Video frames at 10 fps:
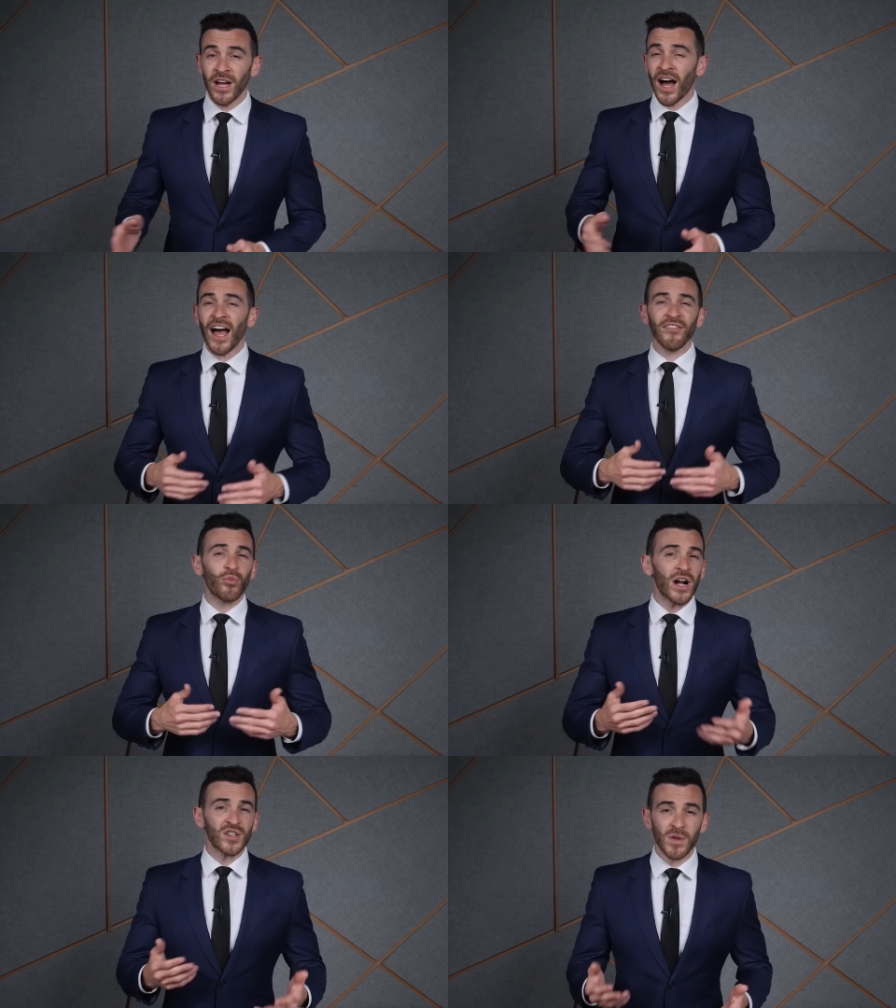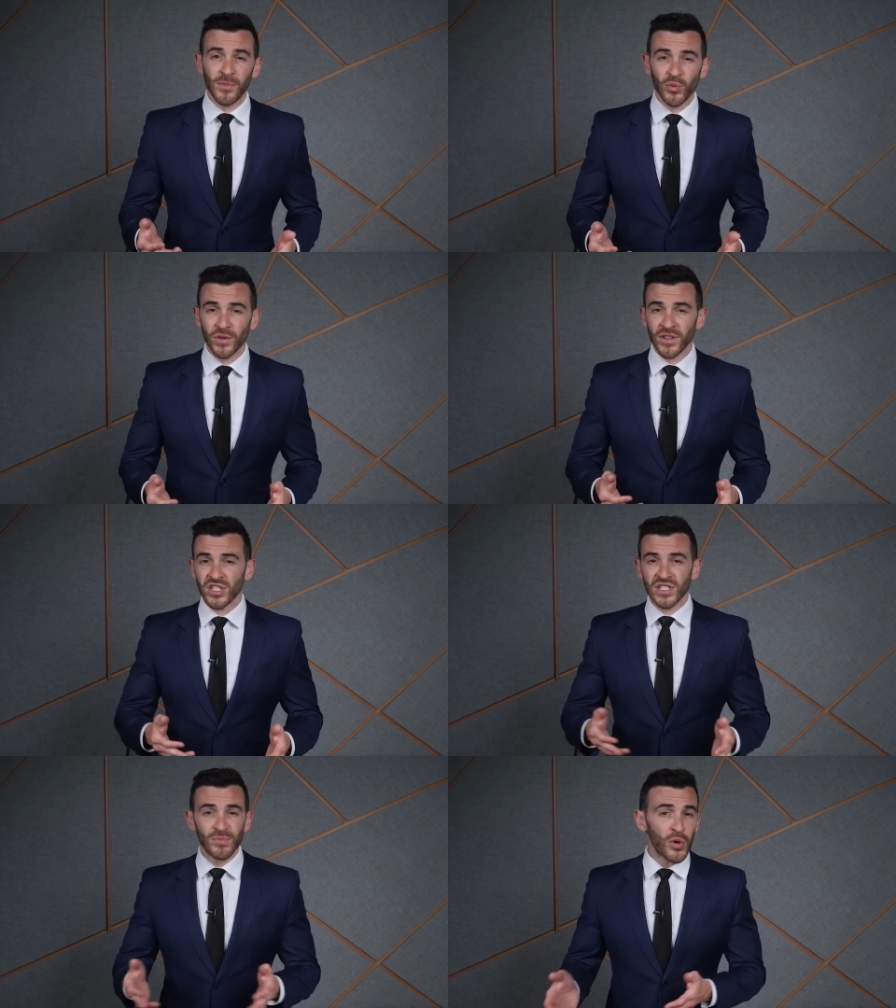I've watched people with their
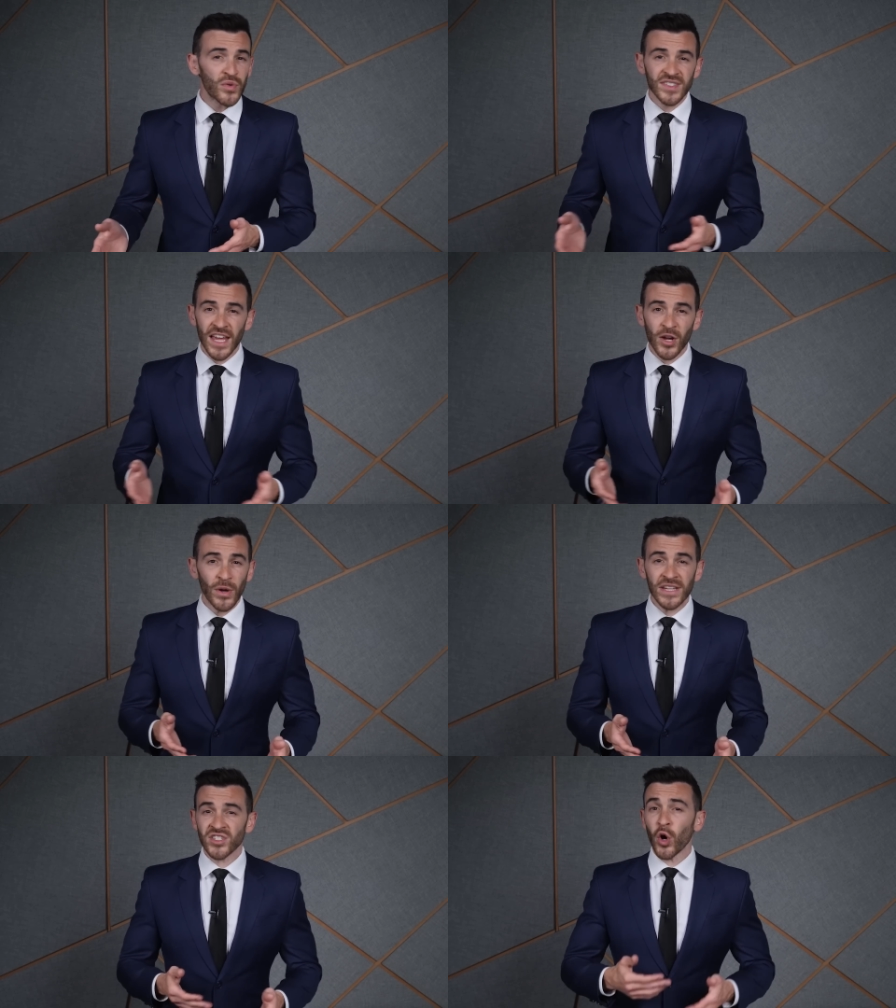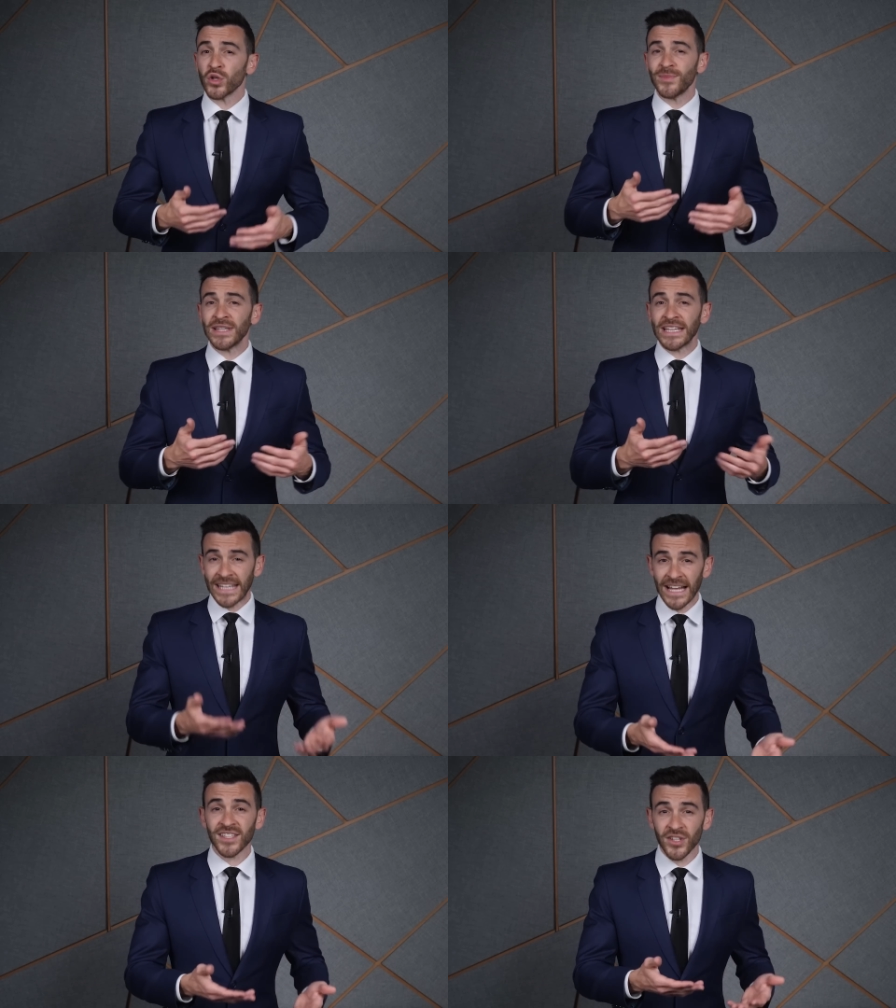smooth segues to ultimately
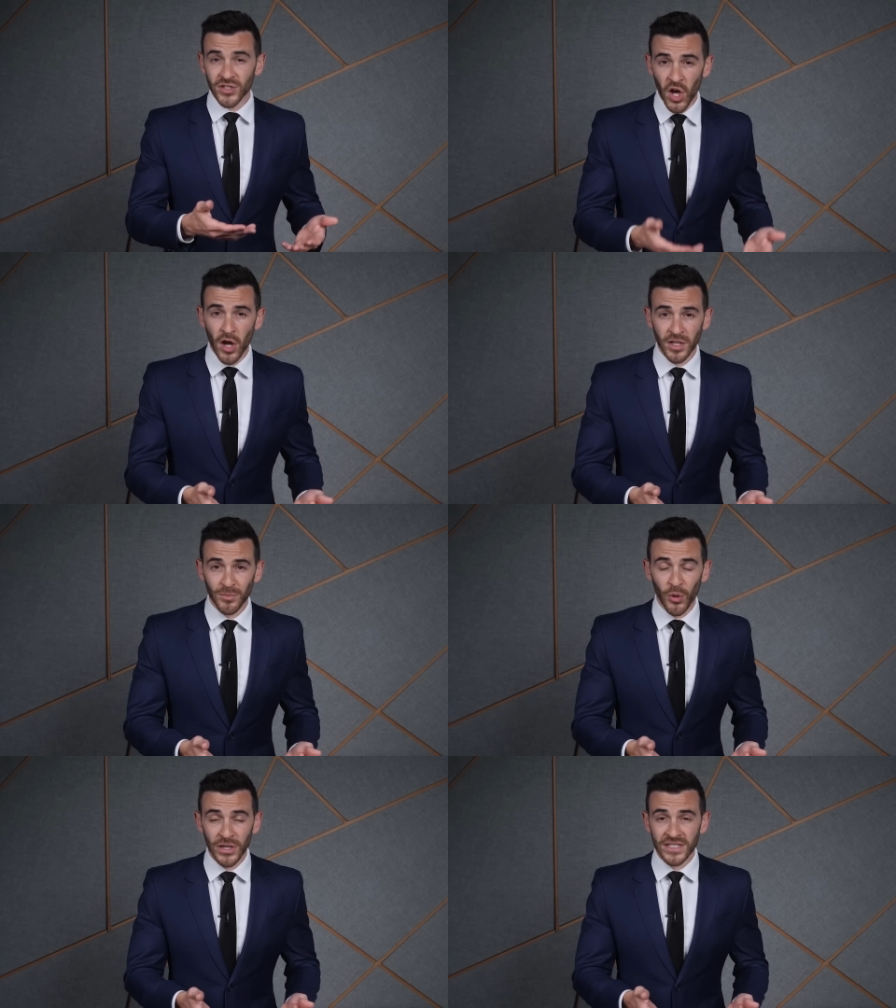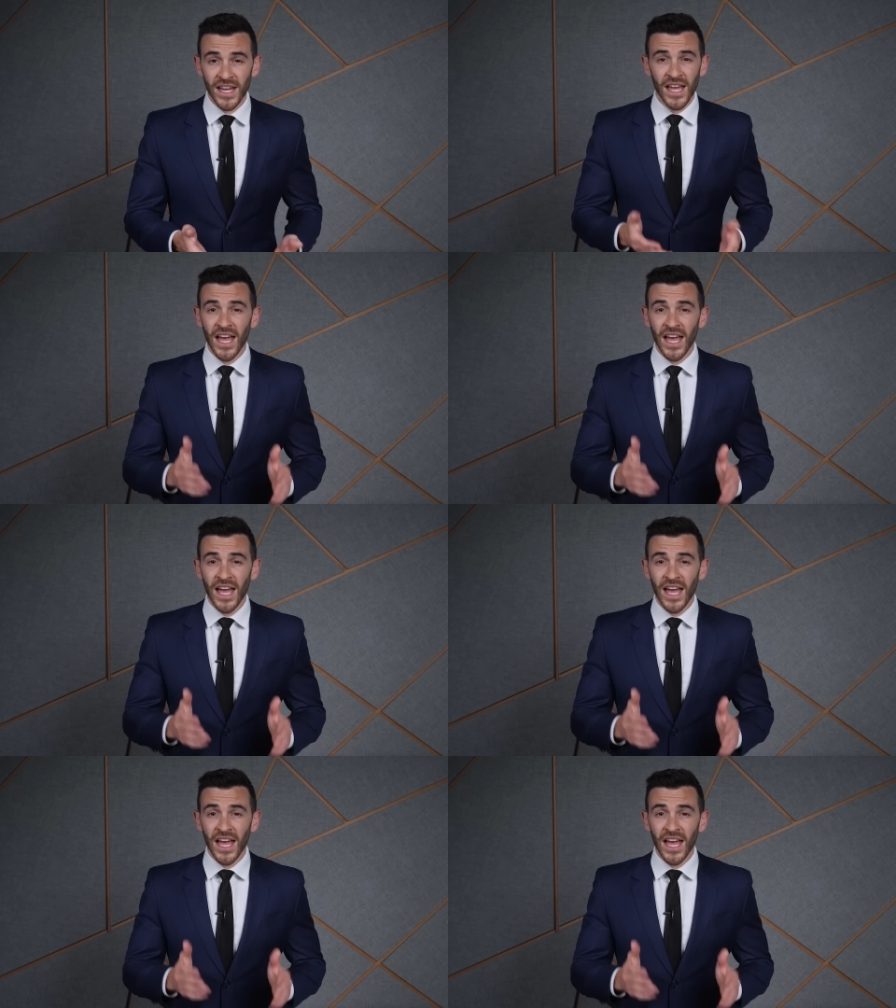get to their talking points.